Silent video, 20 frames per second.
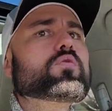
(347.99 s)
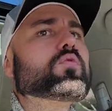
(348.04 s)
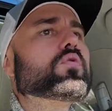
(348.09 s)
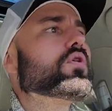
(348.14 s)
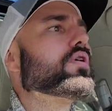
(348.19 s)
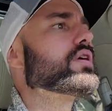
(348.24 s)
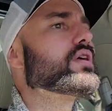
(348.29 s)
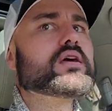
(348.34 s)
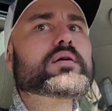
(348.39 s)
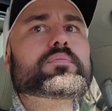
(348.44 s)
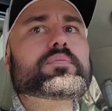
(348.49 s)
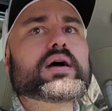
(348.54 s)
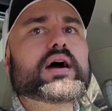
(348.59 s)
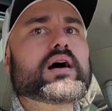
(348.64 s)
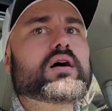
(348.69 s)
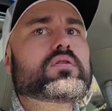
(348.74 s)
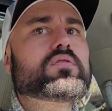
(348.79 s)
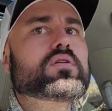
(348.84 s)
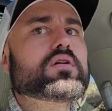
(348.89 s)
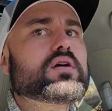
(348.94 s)
worry
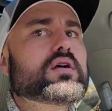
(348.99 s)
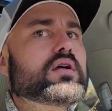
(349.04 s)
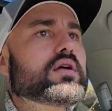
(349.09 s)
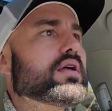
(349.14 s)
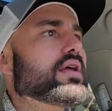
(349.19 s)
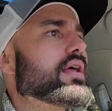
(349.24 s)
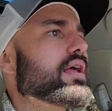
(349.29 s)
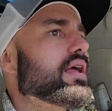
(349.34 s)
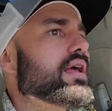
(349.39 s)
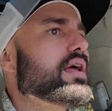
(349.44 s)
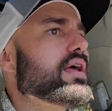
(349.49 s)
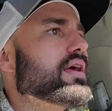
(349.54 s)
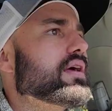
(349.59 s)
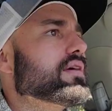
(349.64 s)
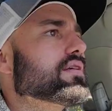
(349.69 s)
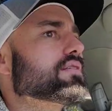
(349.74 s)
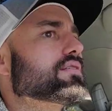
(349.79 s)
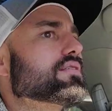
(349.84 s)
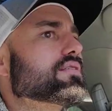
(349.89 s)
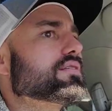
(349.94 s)
about
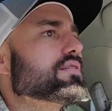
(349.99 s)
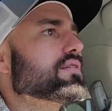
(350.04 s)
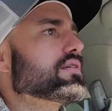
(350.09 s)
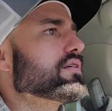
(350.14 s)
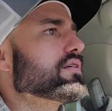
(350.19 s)
is